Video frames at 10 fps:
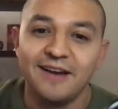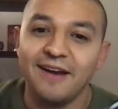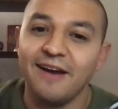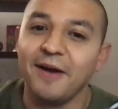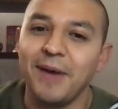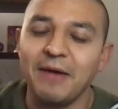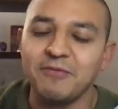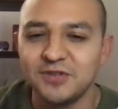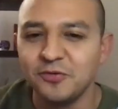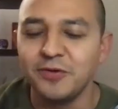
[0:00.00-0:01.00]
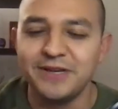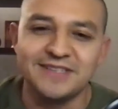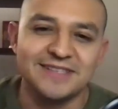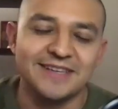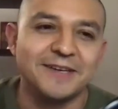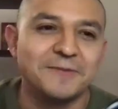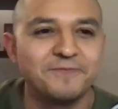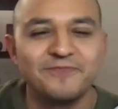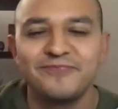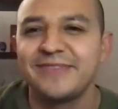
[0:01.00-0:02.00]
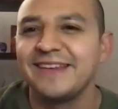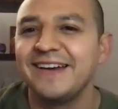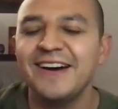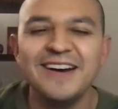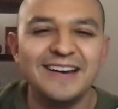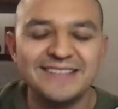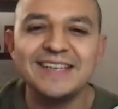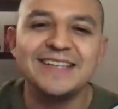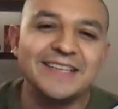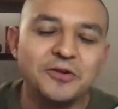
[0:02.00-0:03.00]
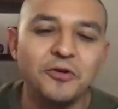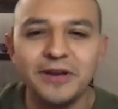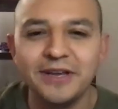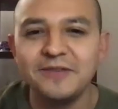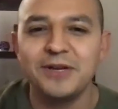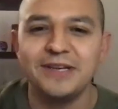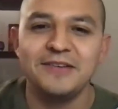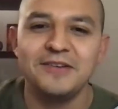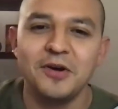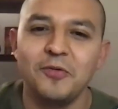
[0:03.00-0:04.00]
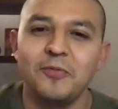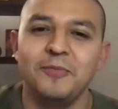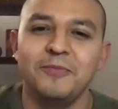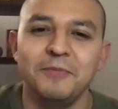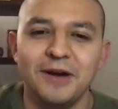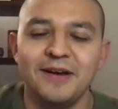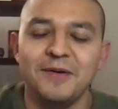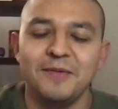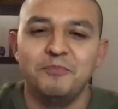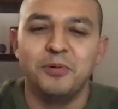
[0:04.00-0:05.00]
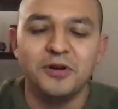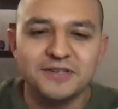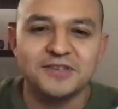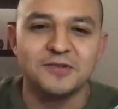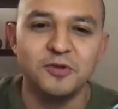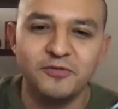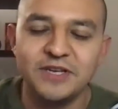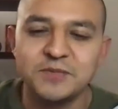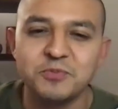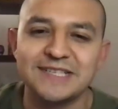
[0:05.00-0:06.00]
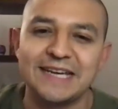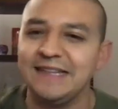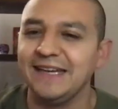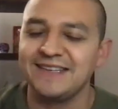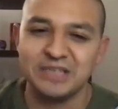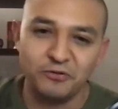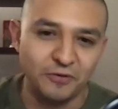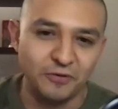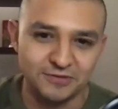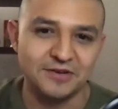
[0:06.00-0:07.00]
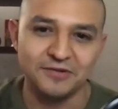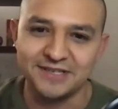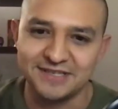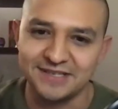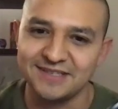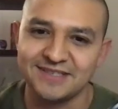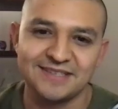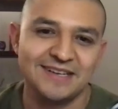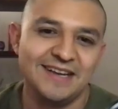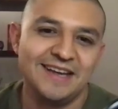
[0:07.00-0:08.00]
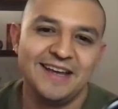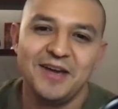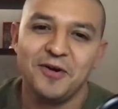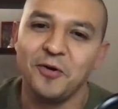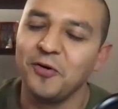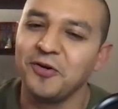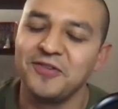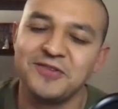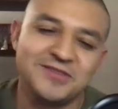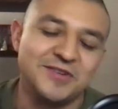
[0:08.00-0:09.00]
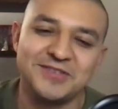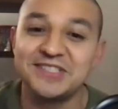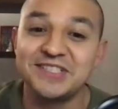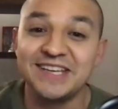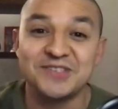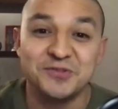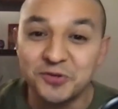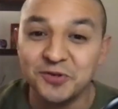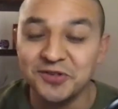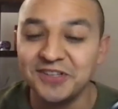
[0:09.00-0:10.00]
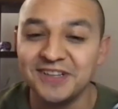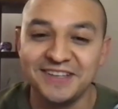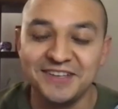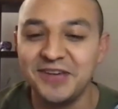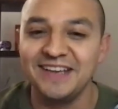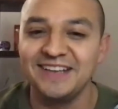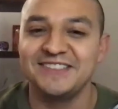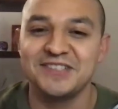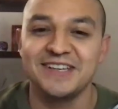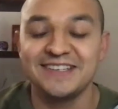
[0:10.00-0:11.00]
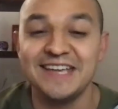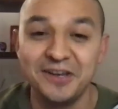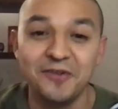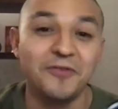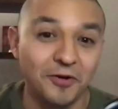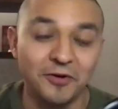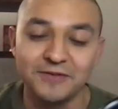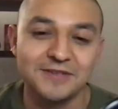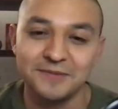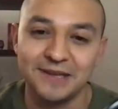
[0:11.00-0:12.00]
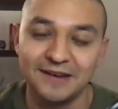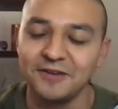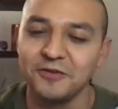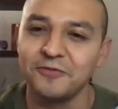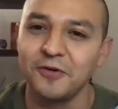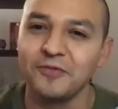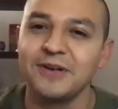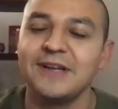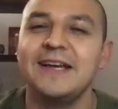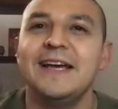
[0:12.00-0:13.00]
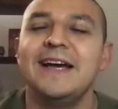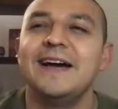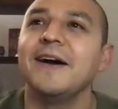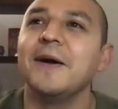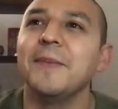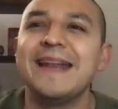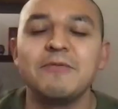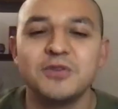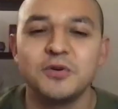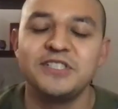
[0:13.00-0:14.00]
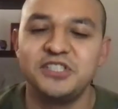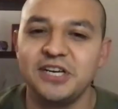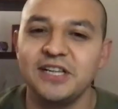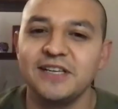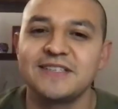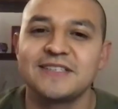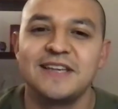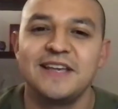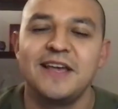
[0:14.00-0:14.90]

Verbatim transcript: Um, I was always like, slightly annoyed when, you know, uh, books or movies pretend like cell phones don't exist, or there's no such thing as Google and you can't just like take a photo of something on your phone. Um, and I was always jealous